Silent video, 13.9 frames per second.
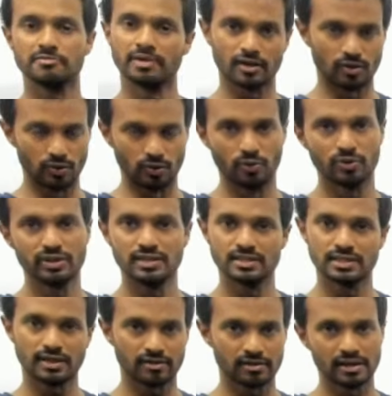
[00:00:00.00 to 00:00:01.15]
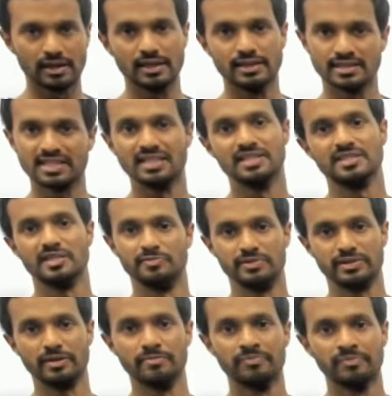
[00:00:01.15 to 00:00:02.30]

but no, these are really easy concepts.